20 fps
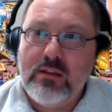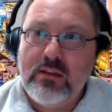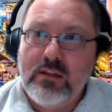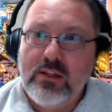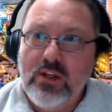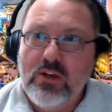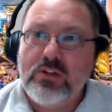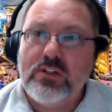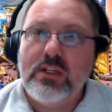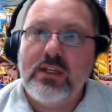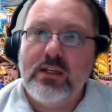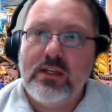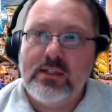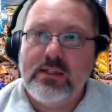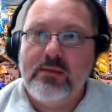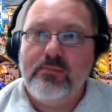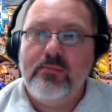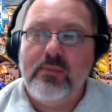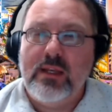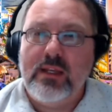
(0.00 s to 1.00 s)

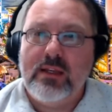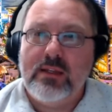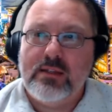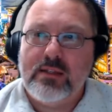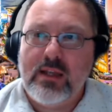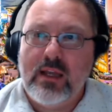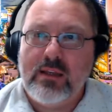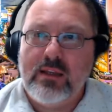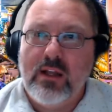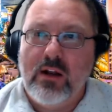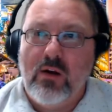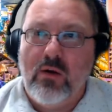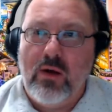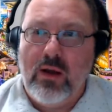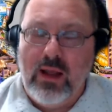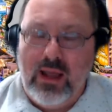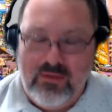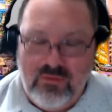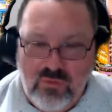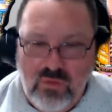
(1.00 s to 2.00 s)
Useism is,
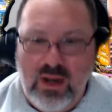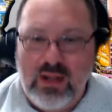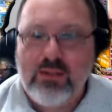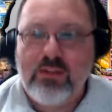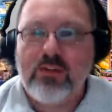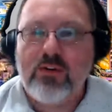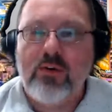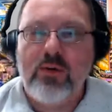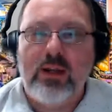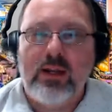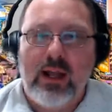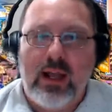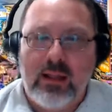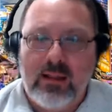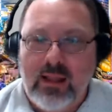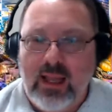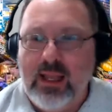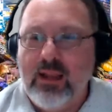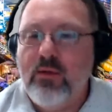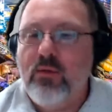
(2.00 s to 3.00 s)
I've read through it. I
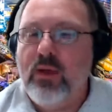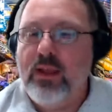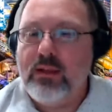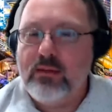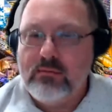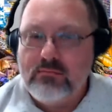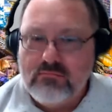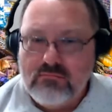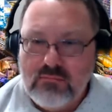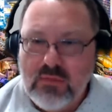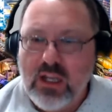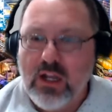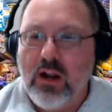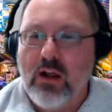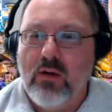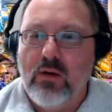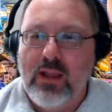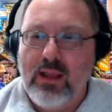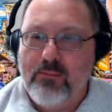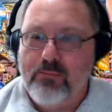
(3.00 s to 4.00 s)
like it.
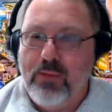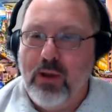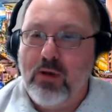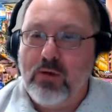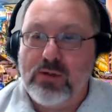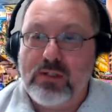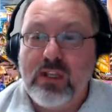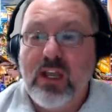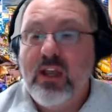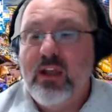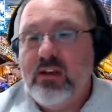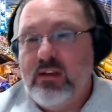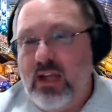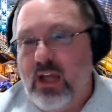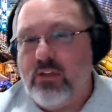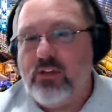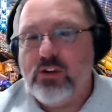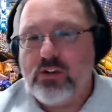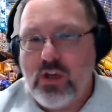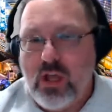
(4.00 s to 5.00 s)
It posts.
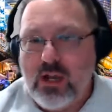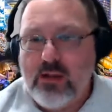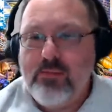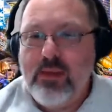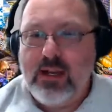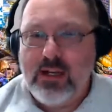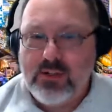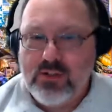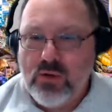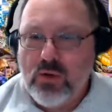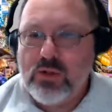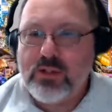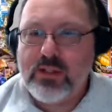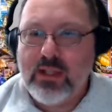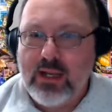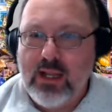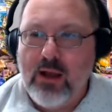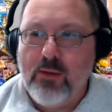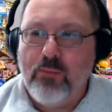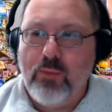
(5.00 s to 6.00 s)
Now there's automated tools
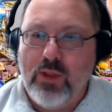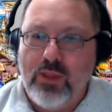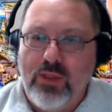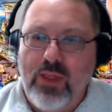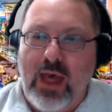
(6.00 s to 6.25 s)
that help with